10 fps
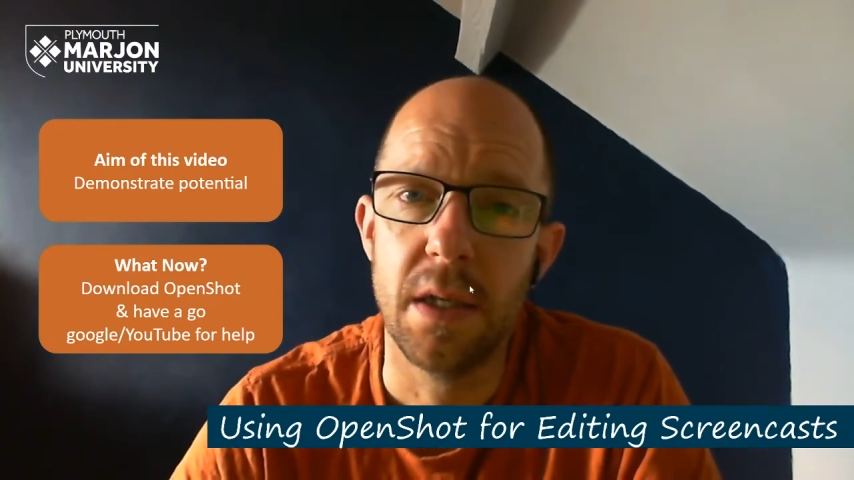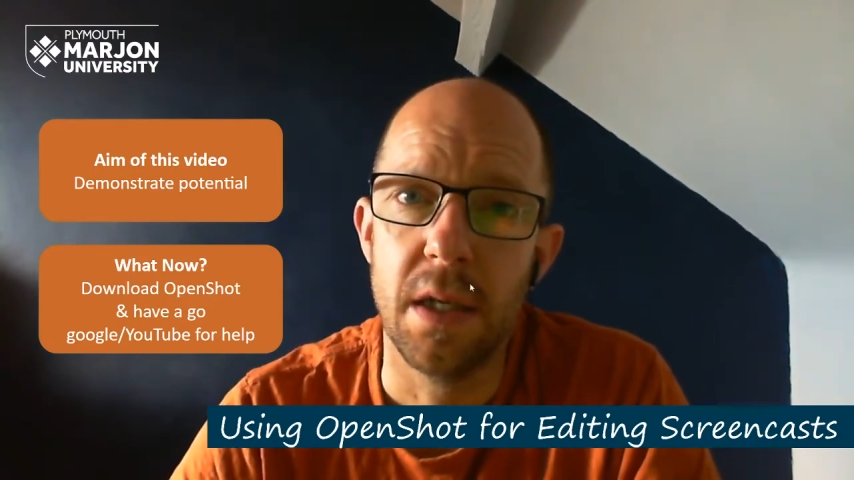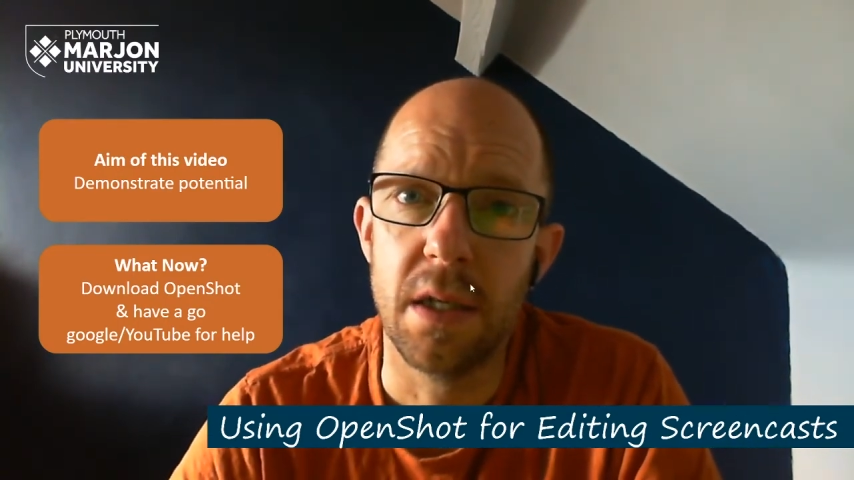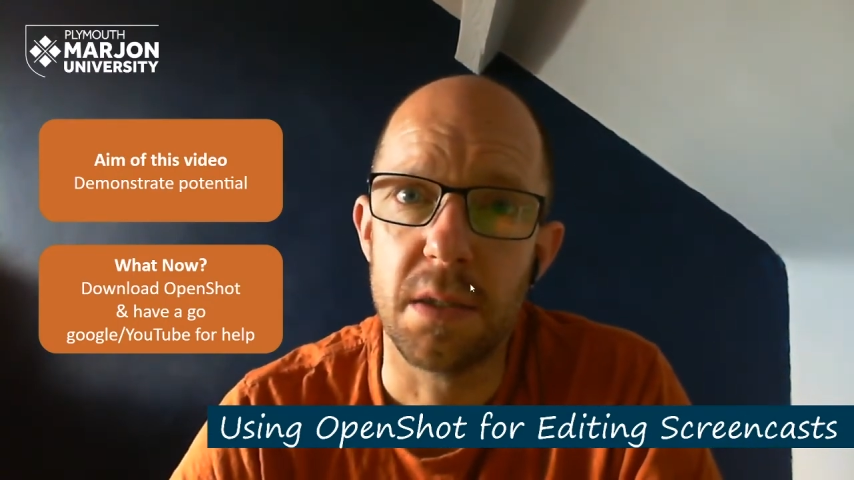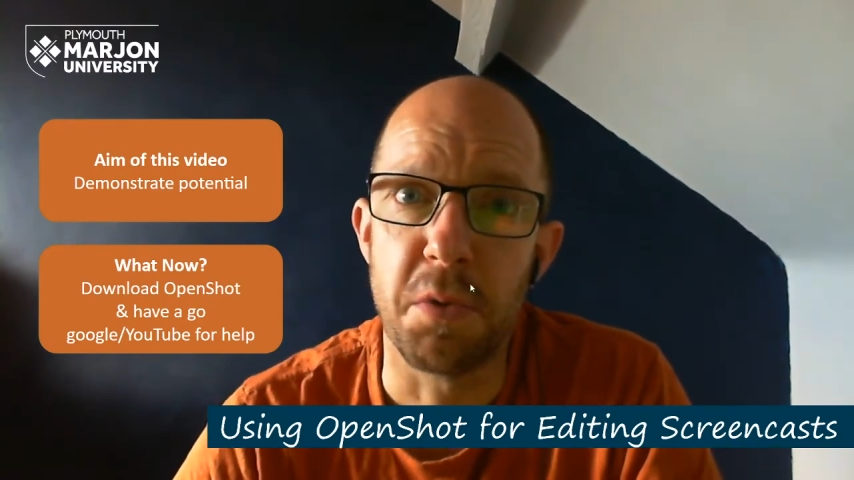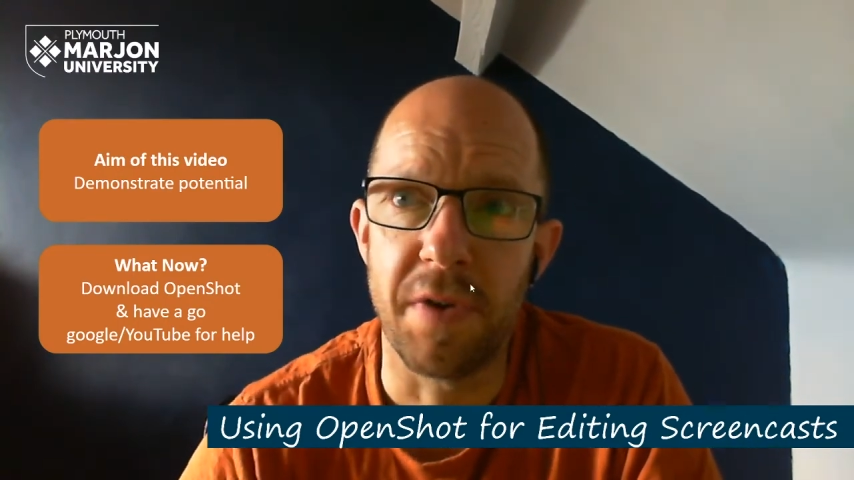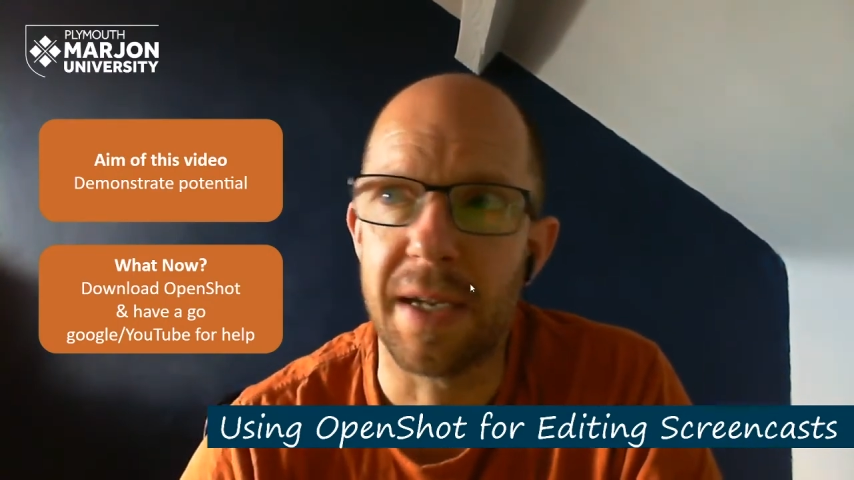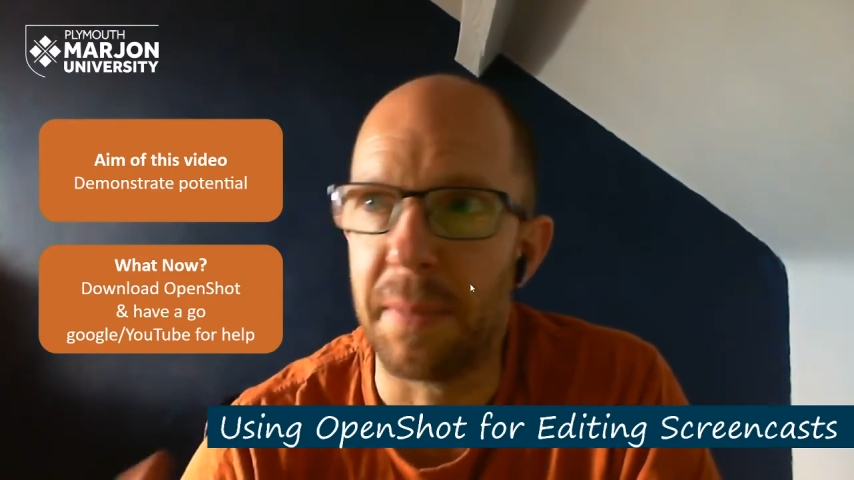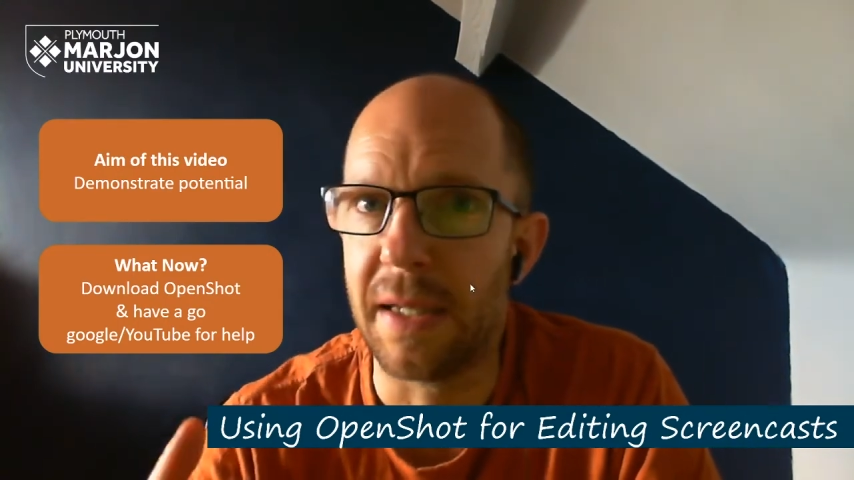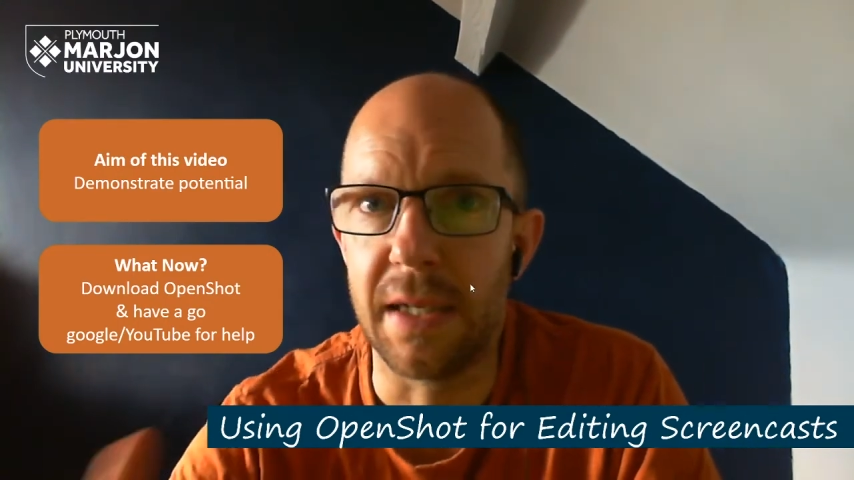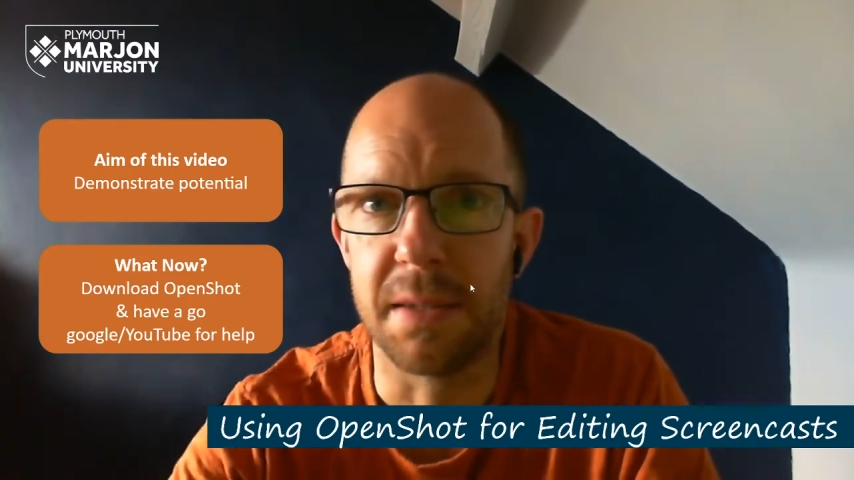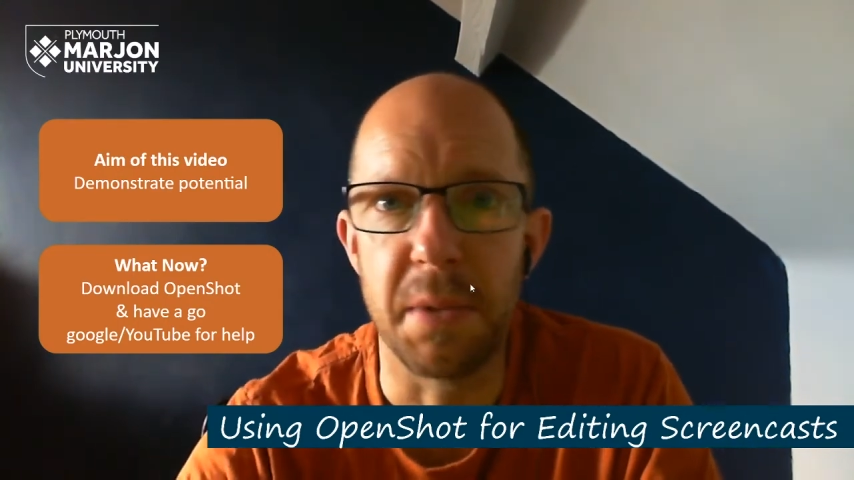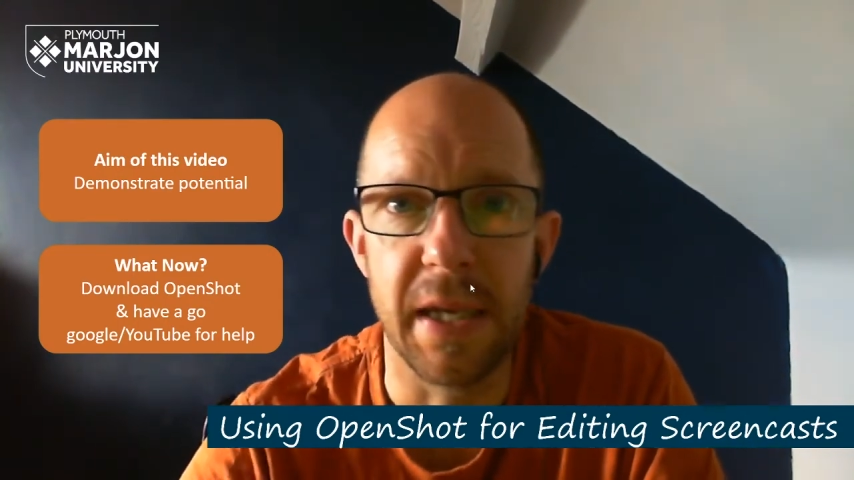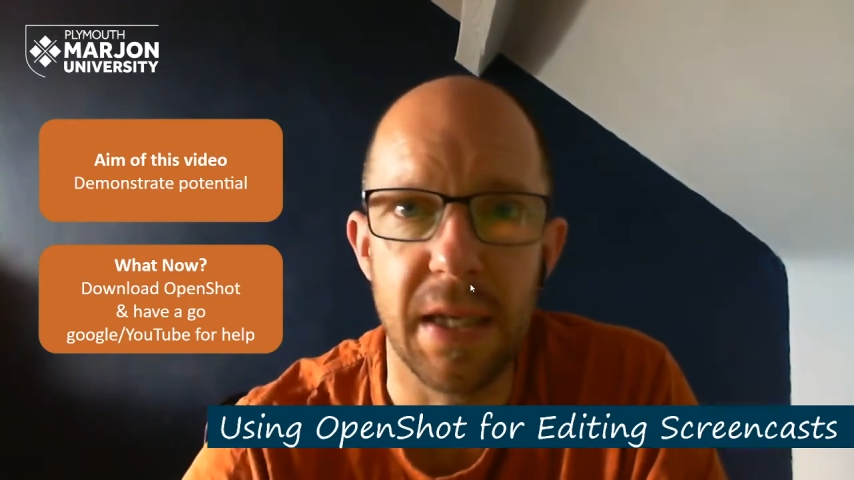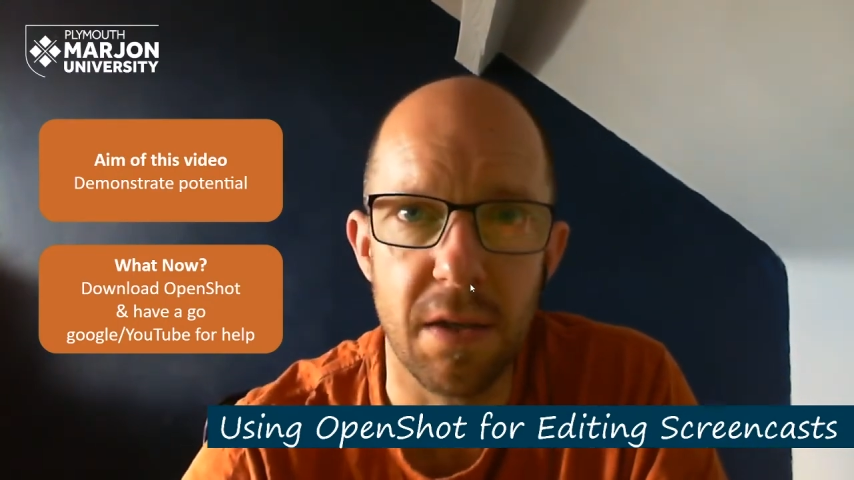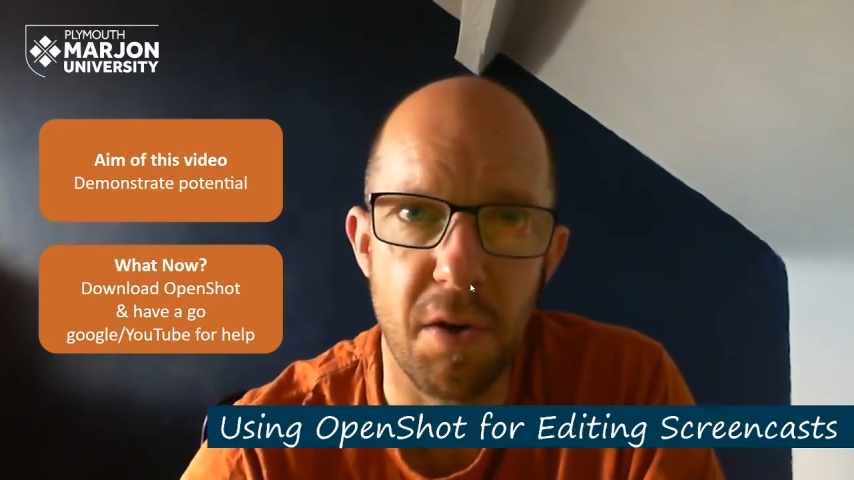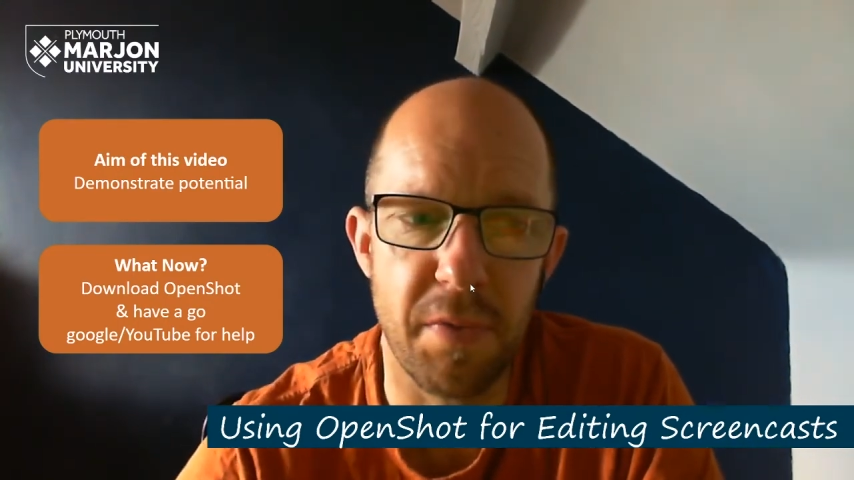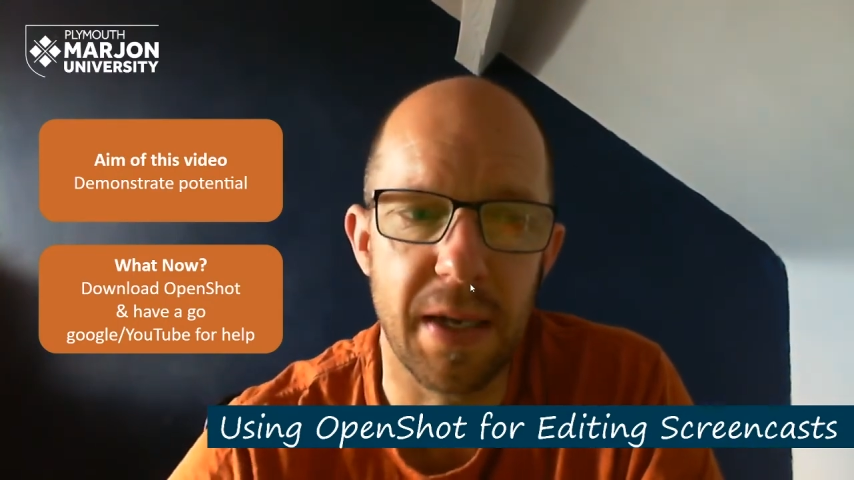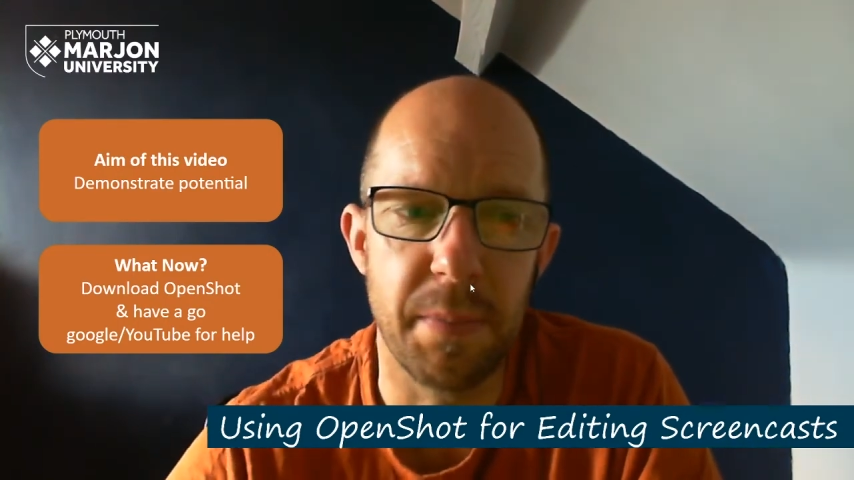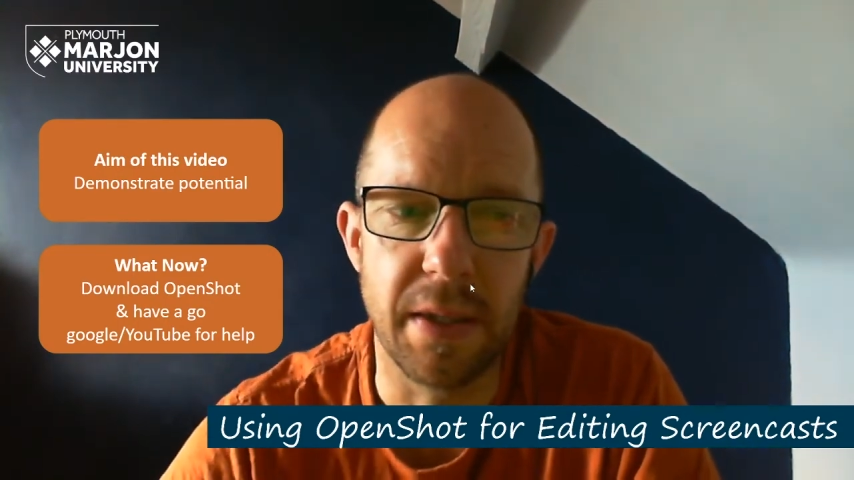Someone recommended it to me, I'm
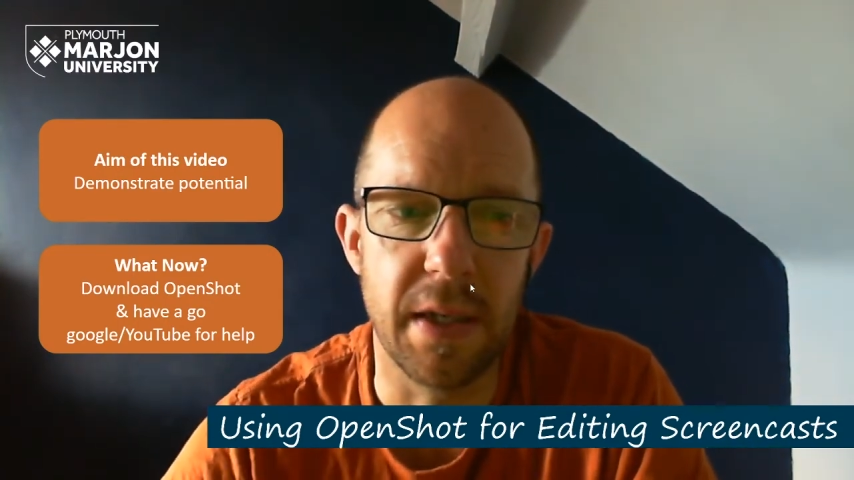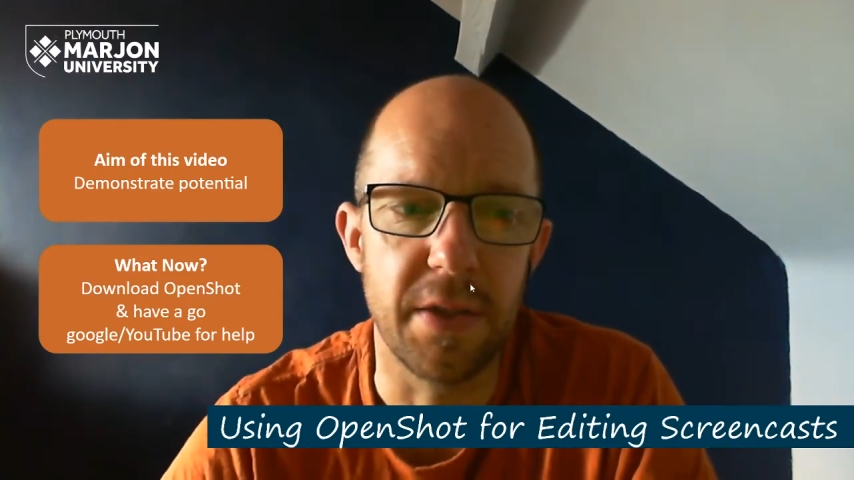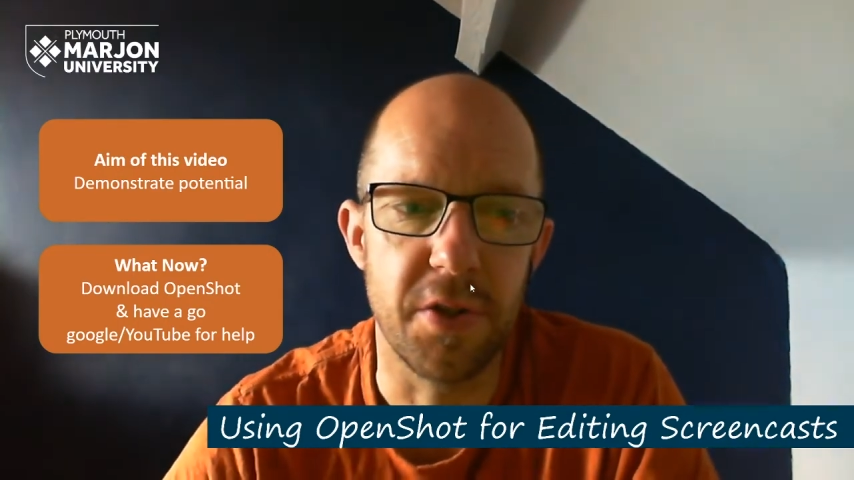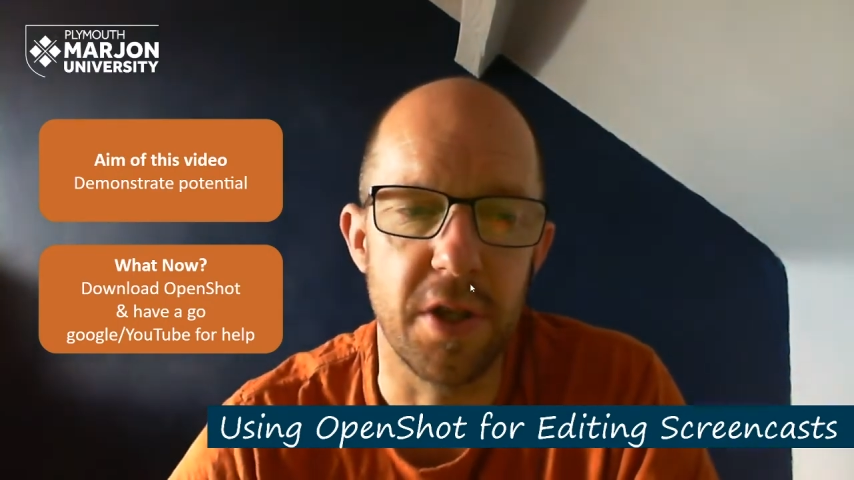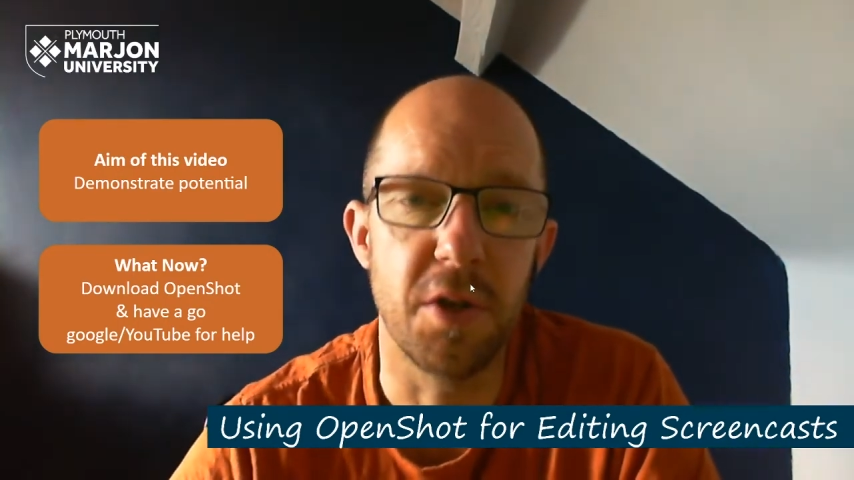recommending it to you.